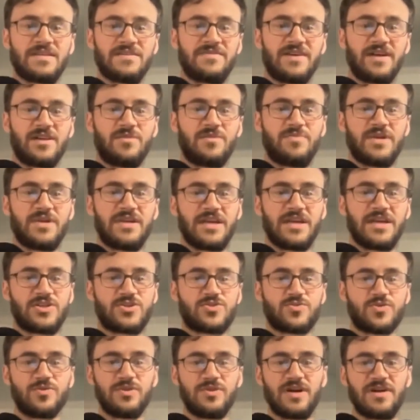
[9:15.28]
developing a
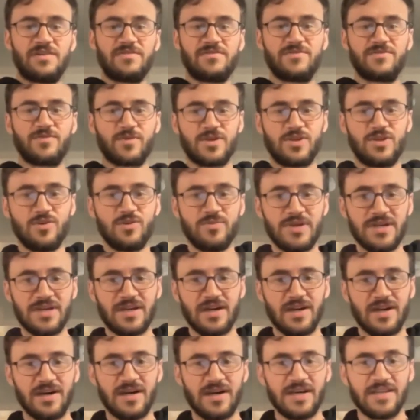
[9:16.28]
true love for
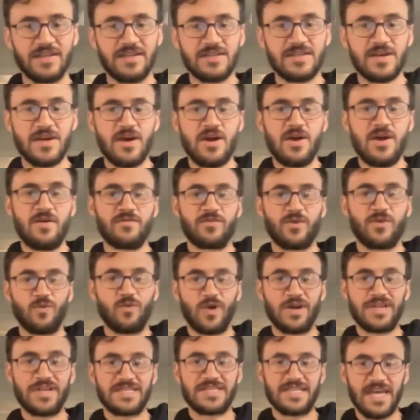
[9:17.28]
humankind, for
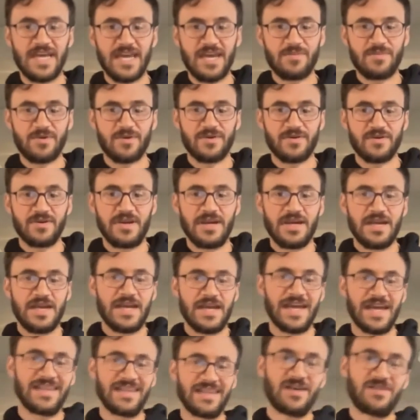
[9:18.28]
one's neighbor,
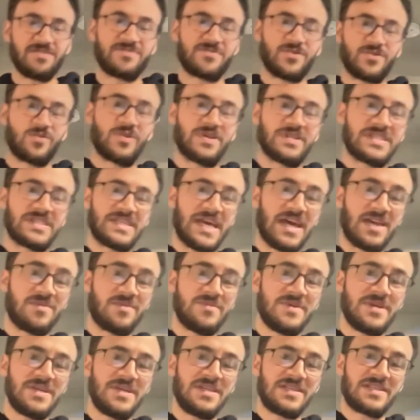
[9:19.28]
a love for one's
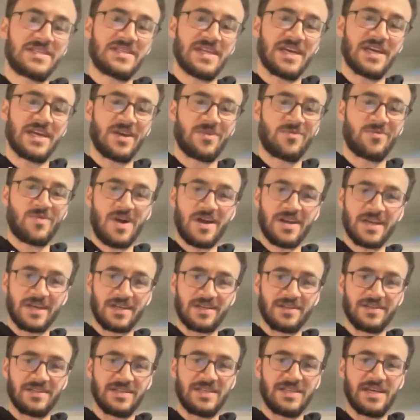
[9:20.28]
enemies, and
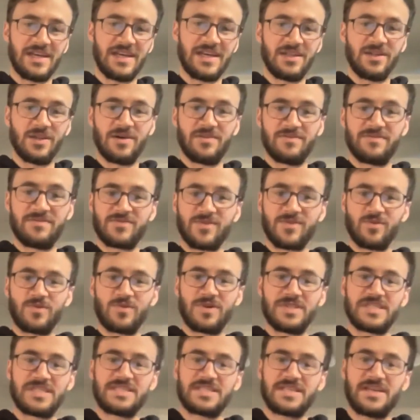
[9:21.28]
ironically, a love for
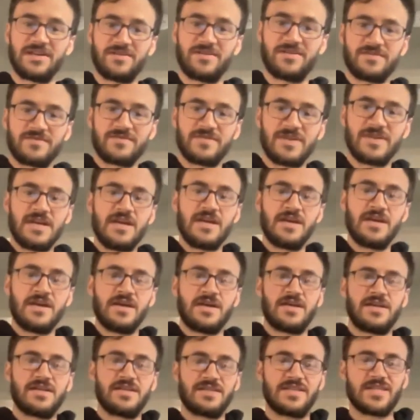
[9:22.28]
oneself.
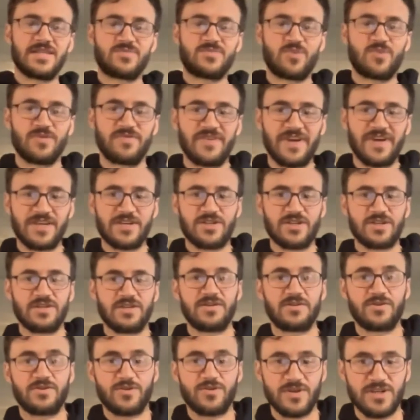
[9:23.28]
This
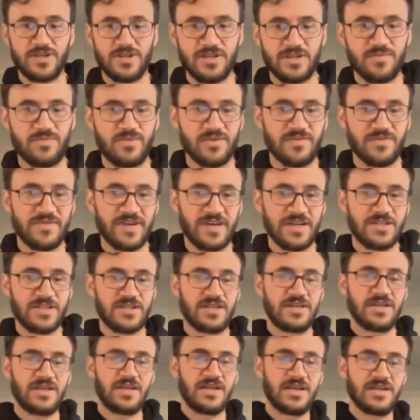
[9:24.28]
perfection, Christian
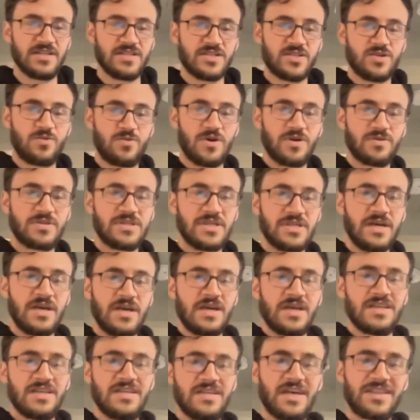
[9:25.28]
perfection, is, quote,
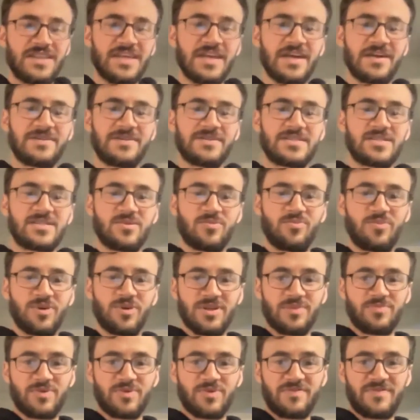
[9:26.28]
nothing else but
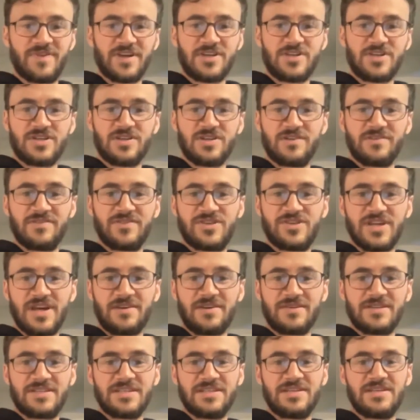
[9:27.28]
the perfection of
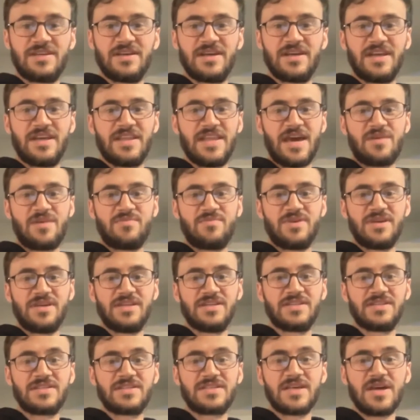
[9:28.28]
charity, and that
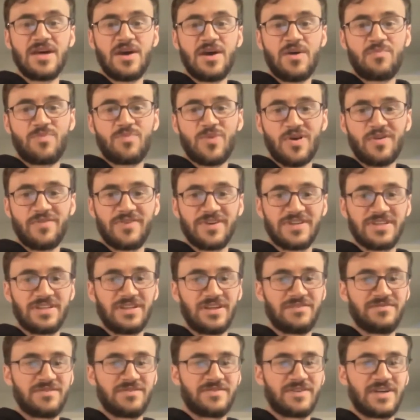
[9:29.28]
means perfect
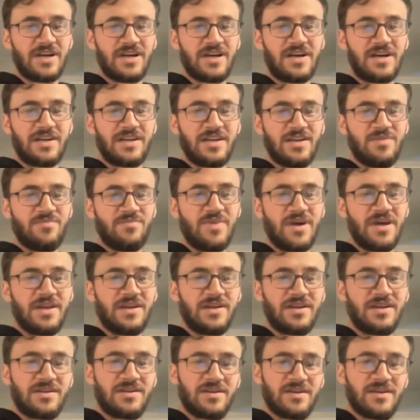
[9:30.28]
love of God and
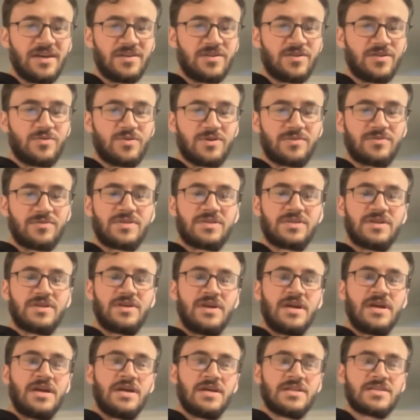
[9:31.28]
men, end quote.
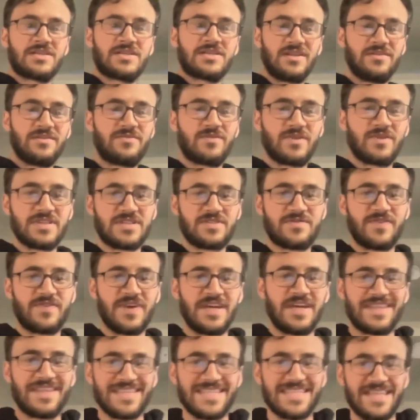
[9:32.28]
To live one's
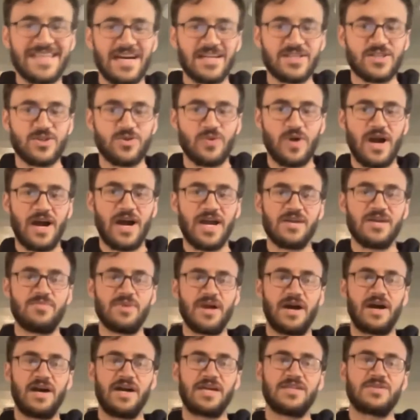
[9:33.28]
faith is not to hide
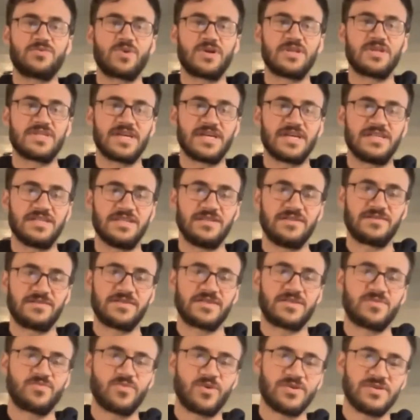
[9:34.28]
behind one's
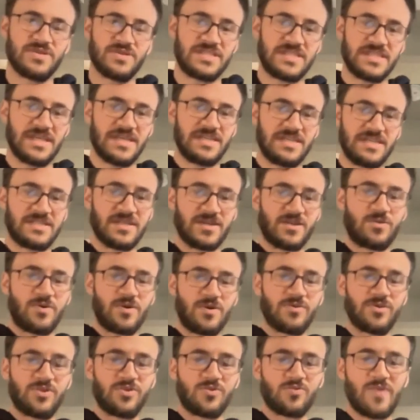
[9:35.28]
ideals. Merton states that,
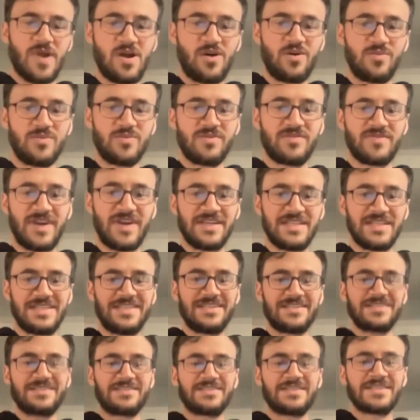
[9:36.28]
quote, the realm of
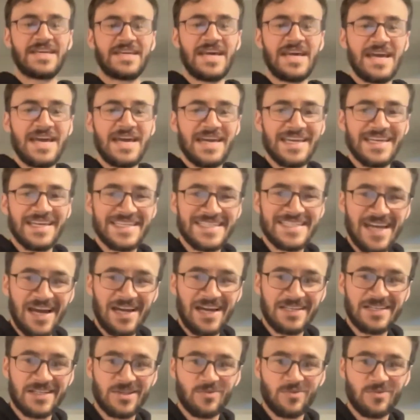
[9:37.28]
ideals is
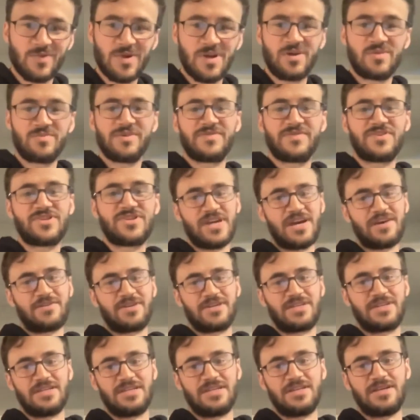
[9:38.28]
not the realm of
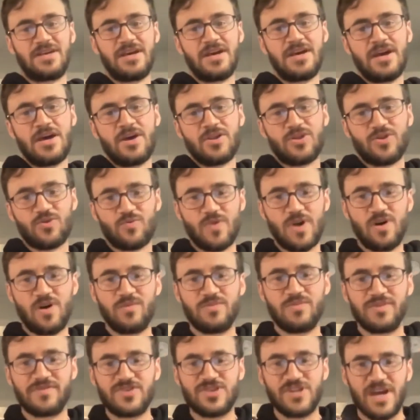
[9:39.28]
charity. The
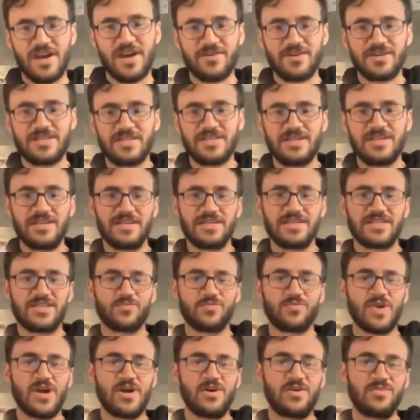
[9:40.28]
realm of charity is the
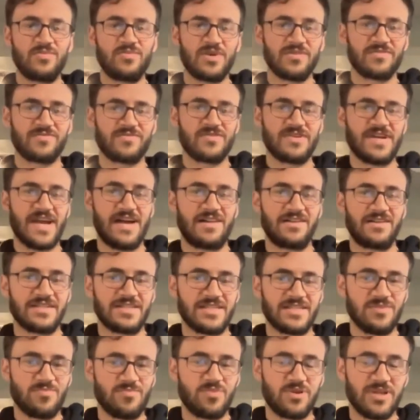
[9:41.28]
realm of
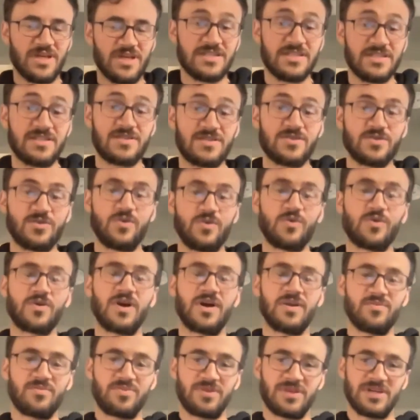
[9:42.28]
reality, pleasant or
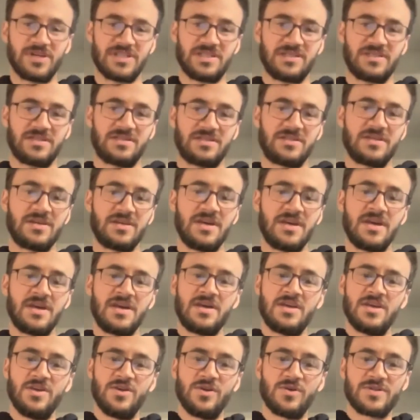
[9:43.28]
unpleasant.
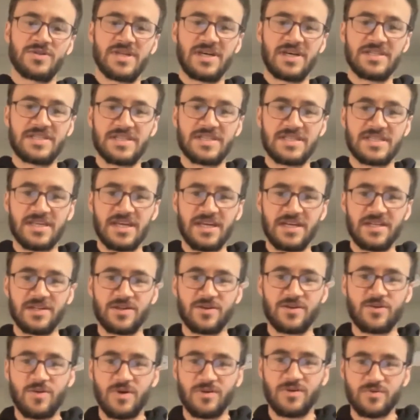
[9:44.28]
He goes on to say
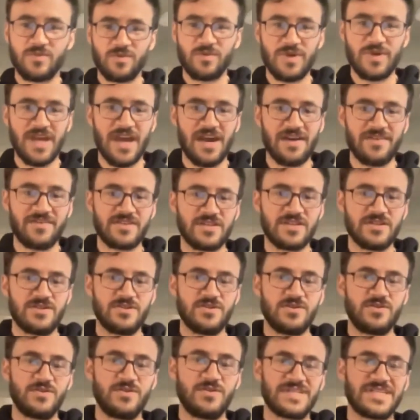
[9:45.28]
that, quote, what we have to
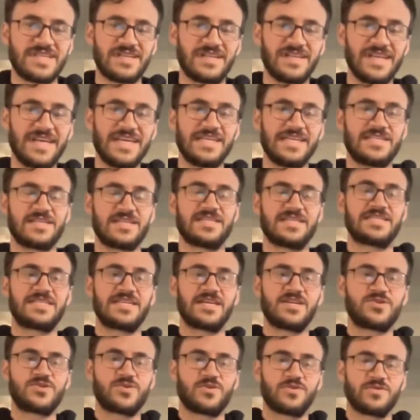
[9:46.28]
do is cling to the
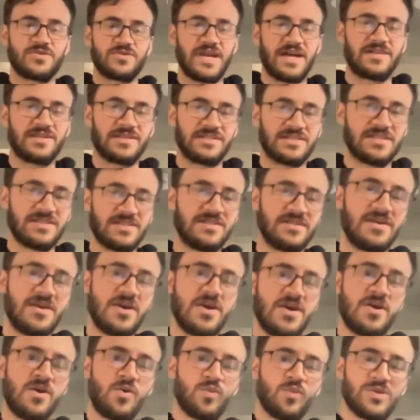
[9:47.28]
central reality
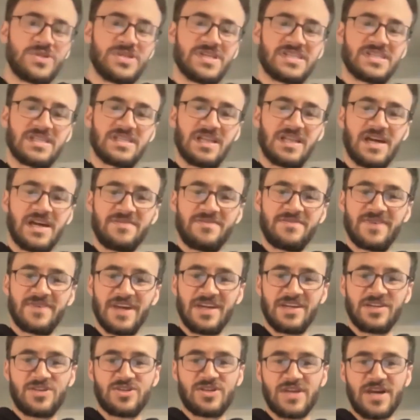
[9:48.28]
which is life
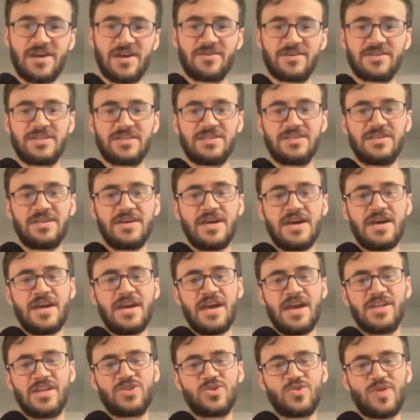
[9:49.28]
and charity,
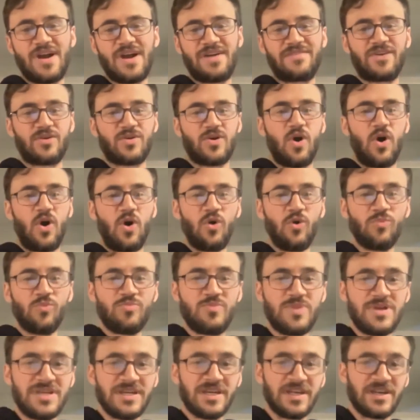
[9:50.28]
and to have our whole
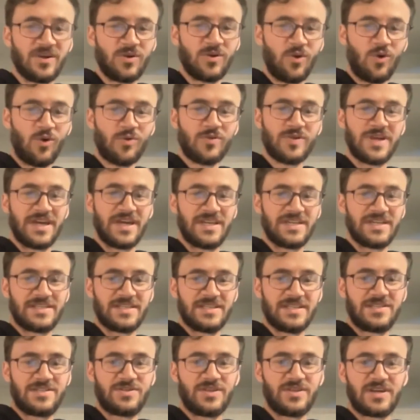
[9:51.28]
being
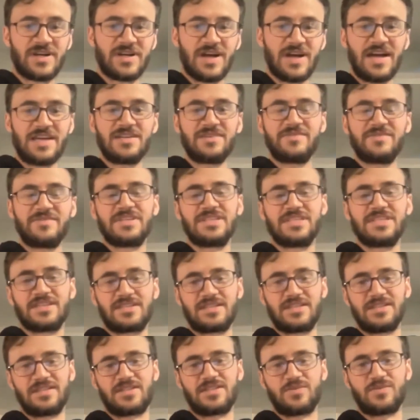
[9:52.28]
oriented to the kind of
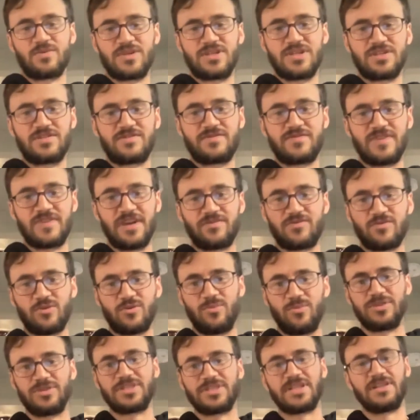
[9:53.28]
existence which is
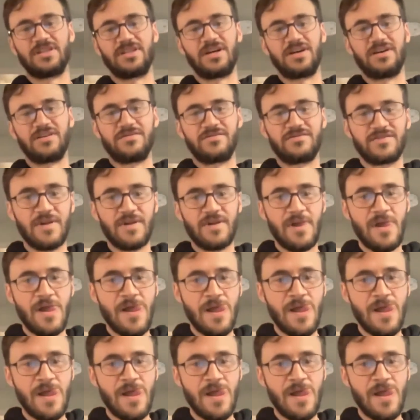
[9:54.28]
favorable to love.